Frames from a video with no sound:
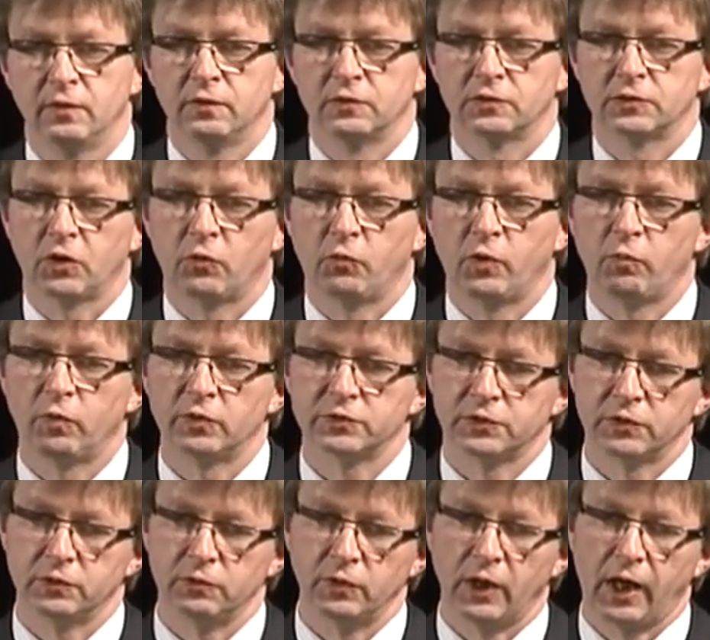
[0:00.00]
So we want
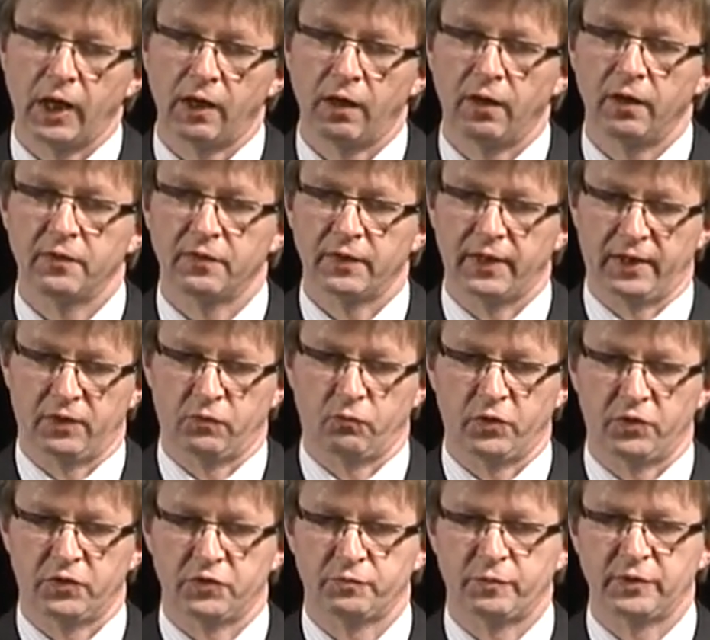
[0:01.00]
to align that
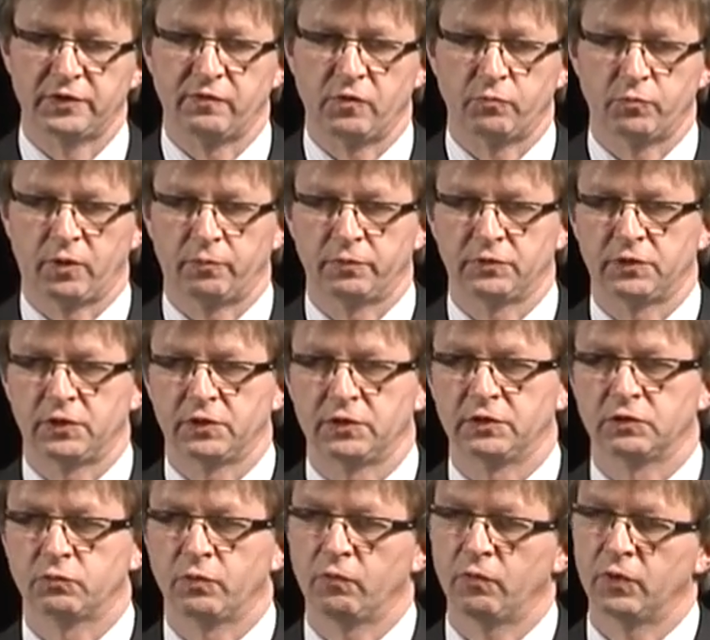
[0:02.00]
with specific
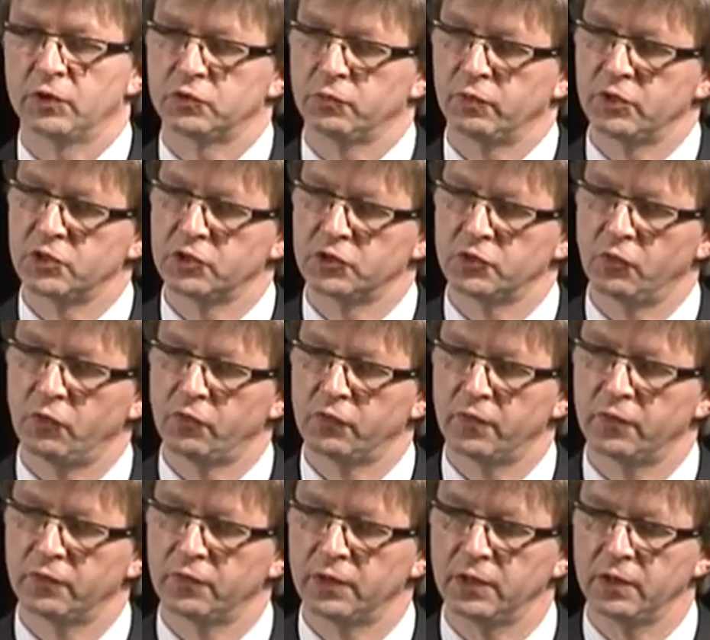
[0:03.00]
propositions. We want to ensure
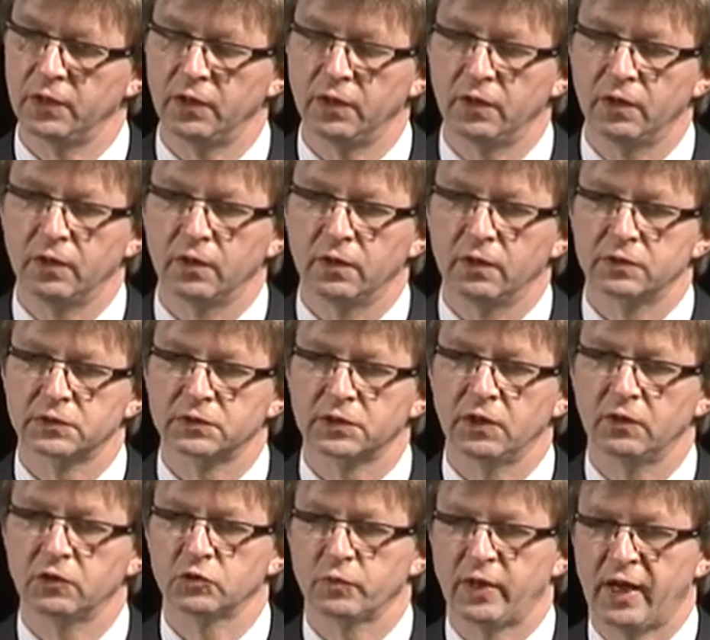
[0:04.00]
that the
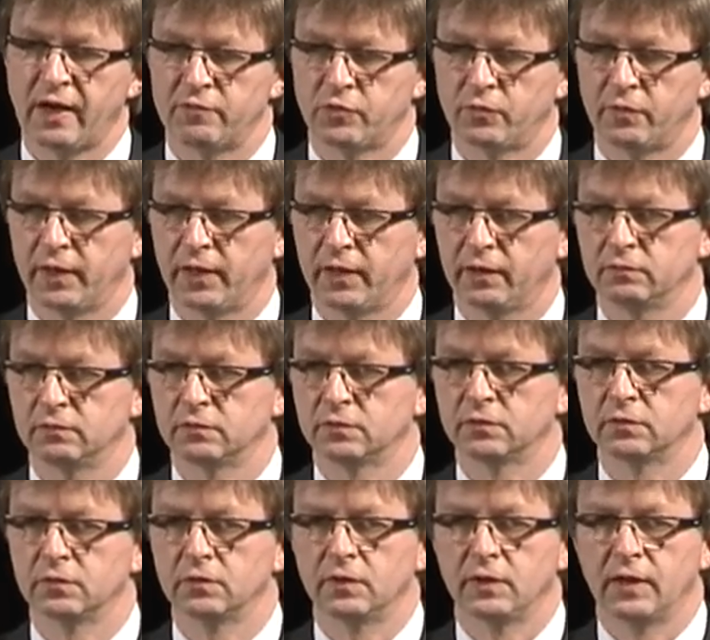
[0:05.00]
skills we have
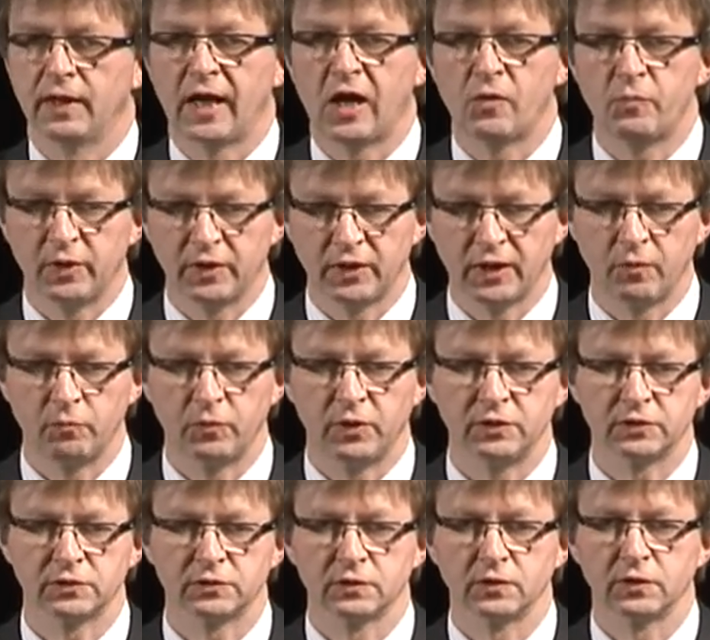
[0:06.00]
around helping
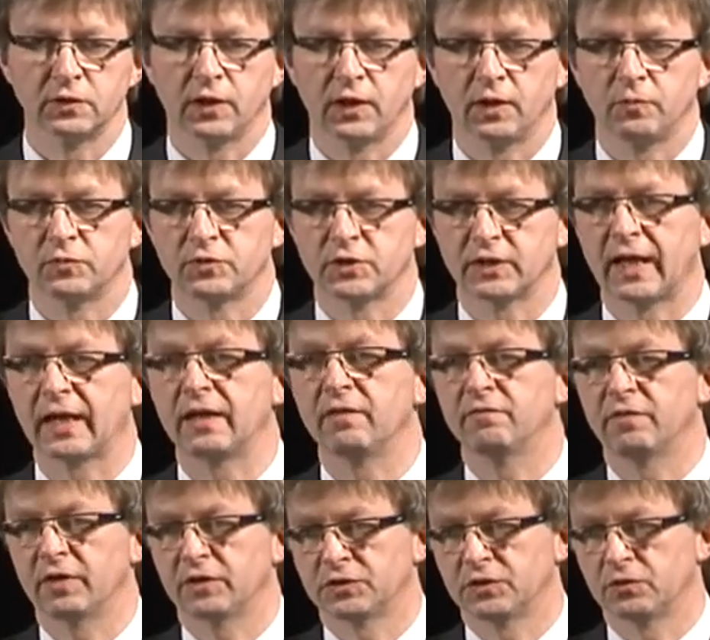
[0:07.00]
companies um, to get
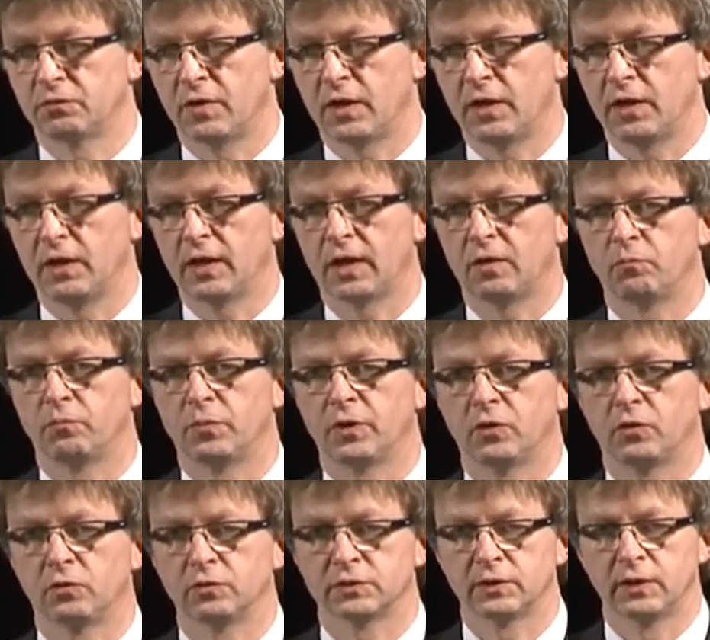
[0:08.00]
investor ready and
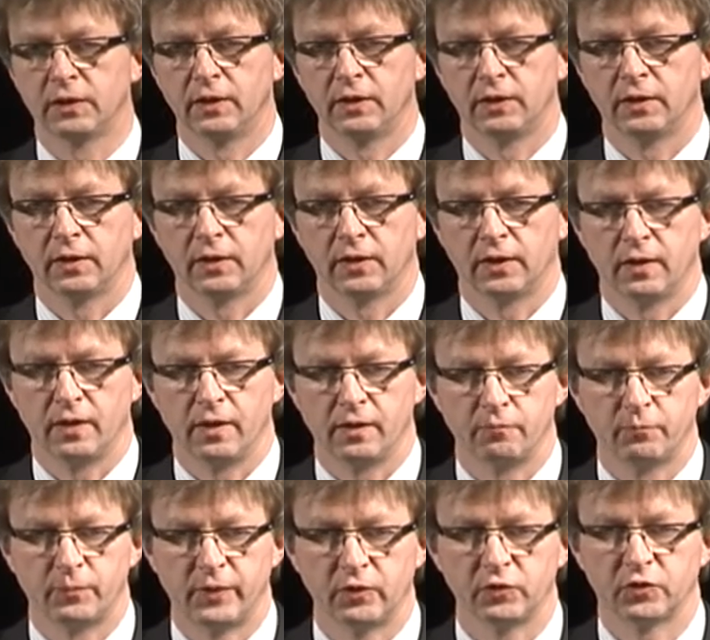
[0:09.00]
build uh,
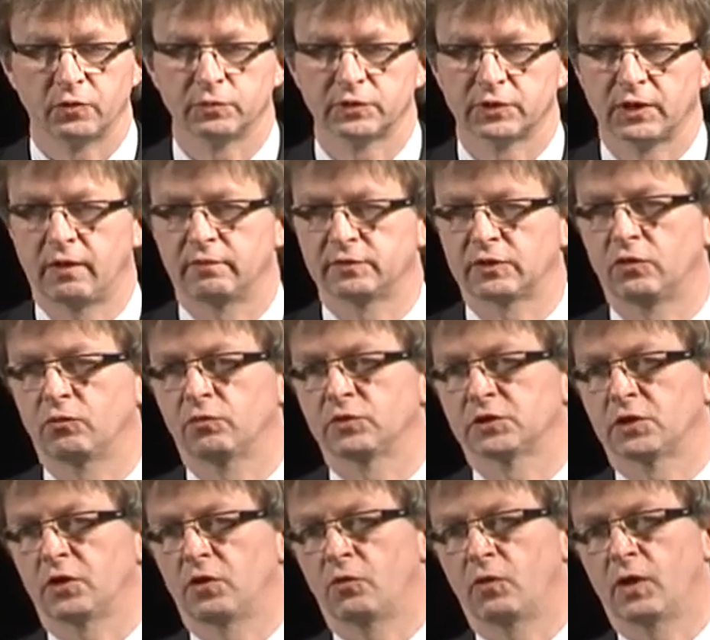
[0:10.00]
build themselves and
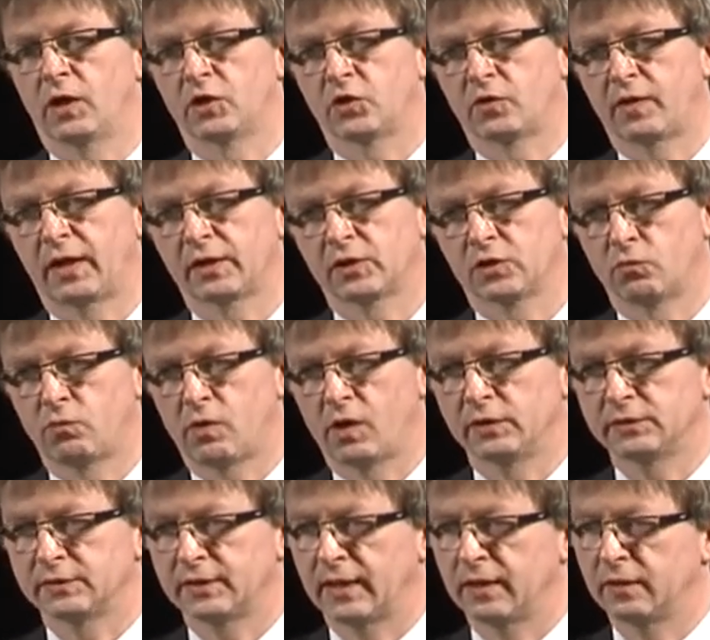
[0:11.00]
also attract the
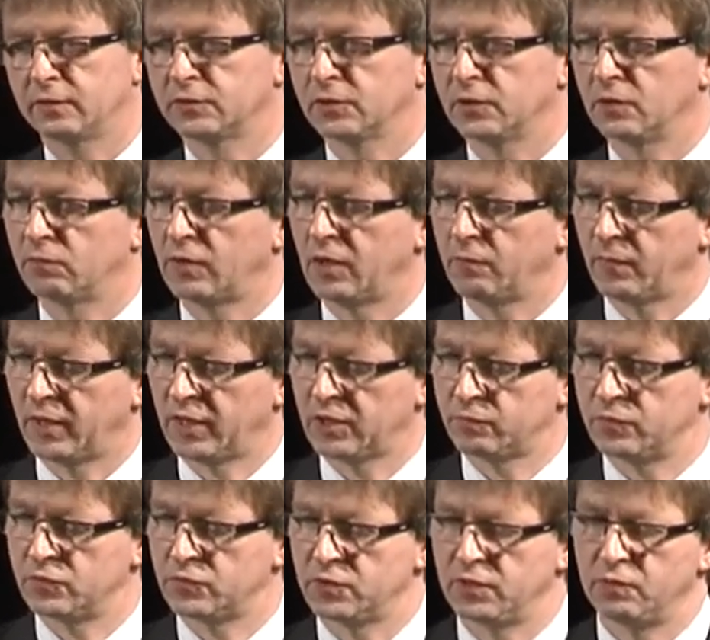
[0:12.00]
right talent and the right
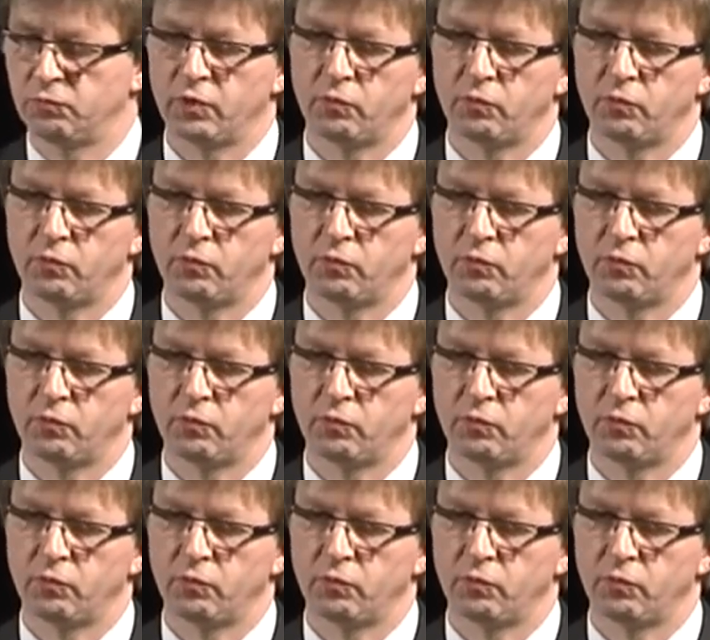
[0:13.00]
management team.